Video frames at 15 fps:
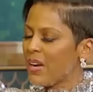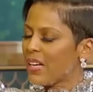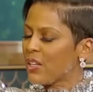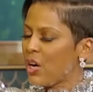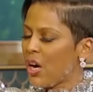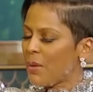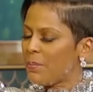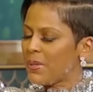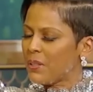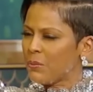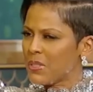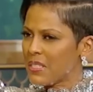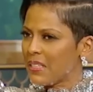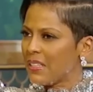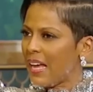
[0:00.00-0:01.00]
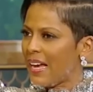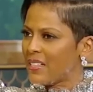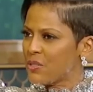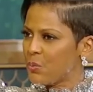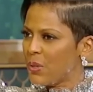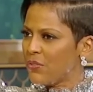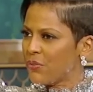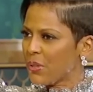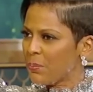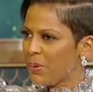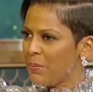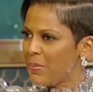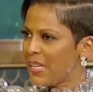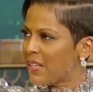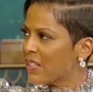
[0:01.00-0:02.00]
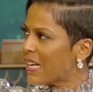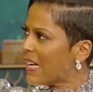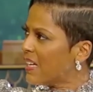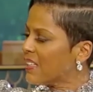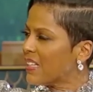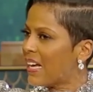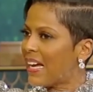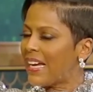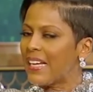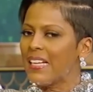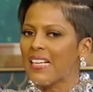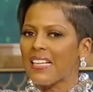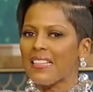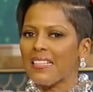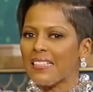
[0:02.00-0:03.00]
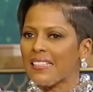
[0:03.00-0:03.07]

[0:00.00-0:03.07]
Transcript: red carpet was it last week for the yes. premiere in L.A. The